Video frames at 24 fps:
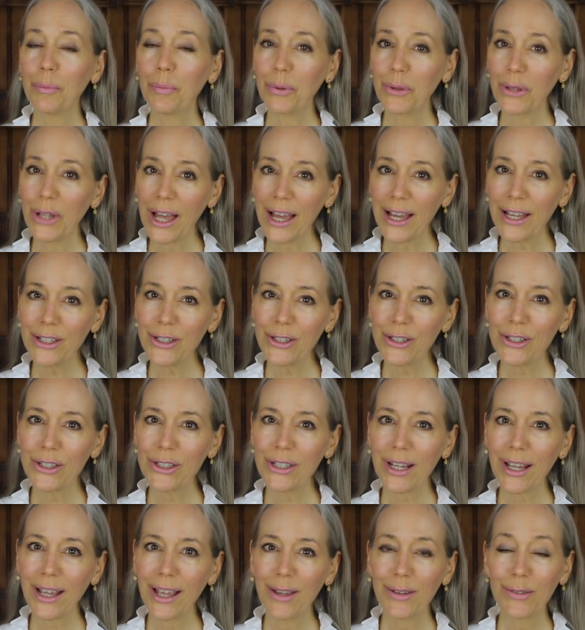
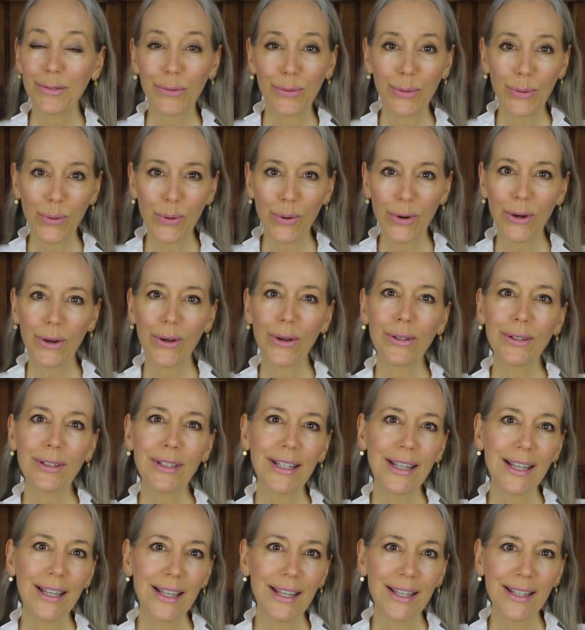blush, floral
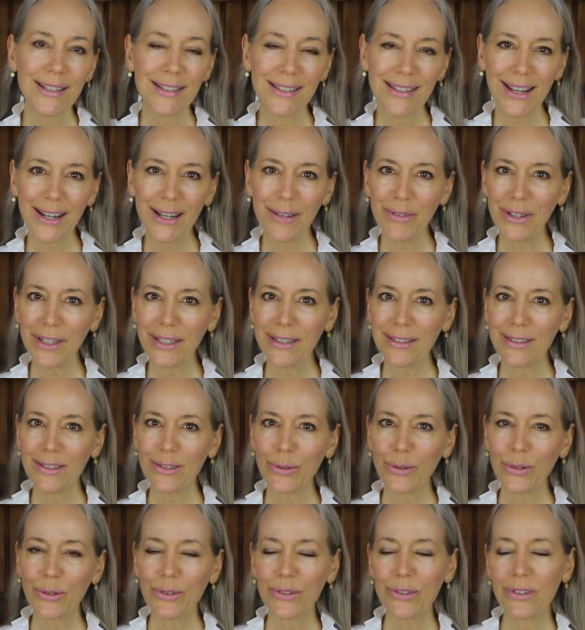set of
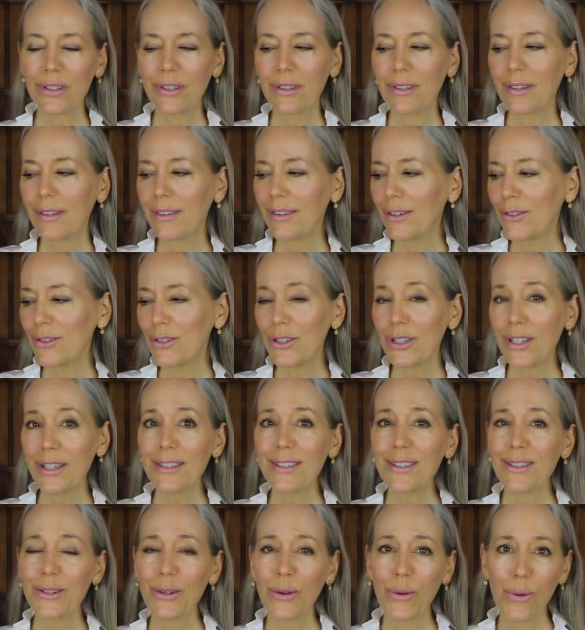inserts. They're
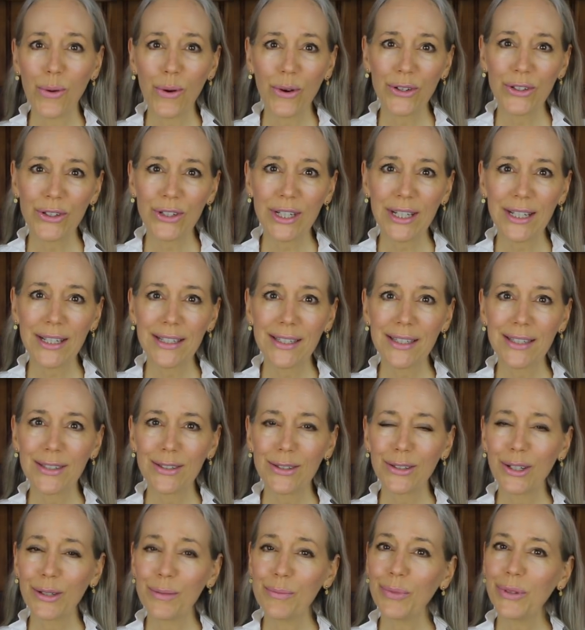just
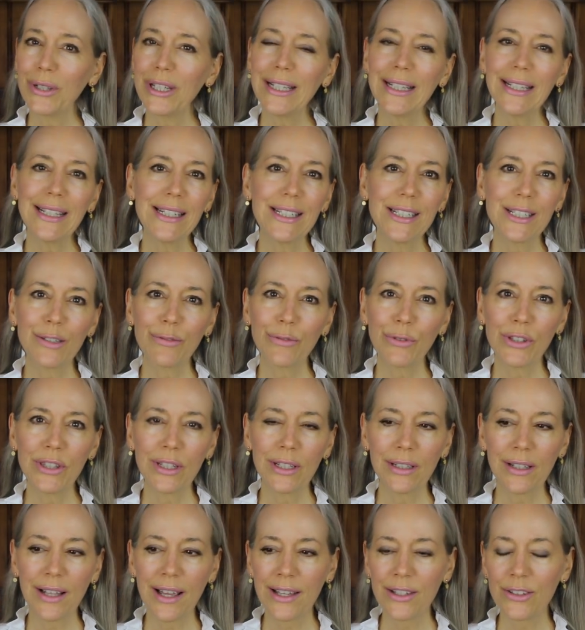gorgeous, completely different
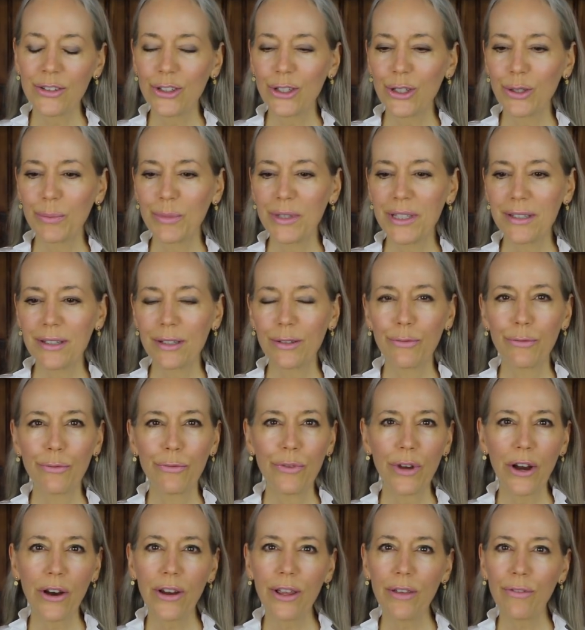than last year, but still
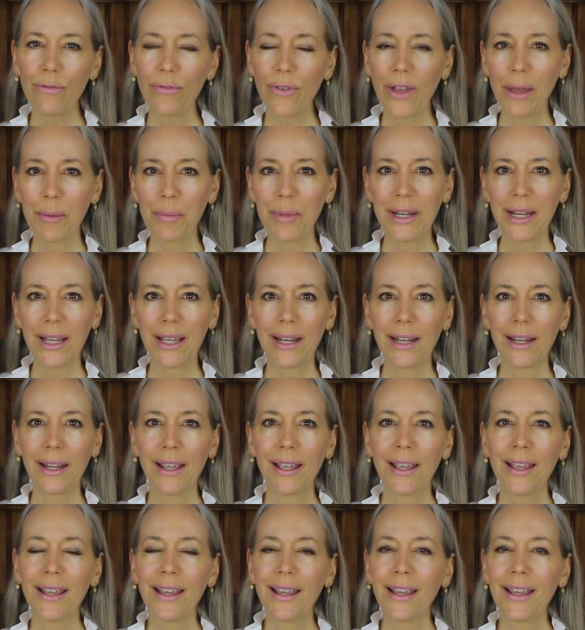very feminine,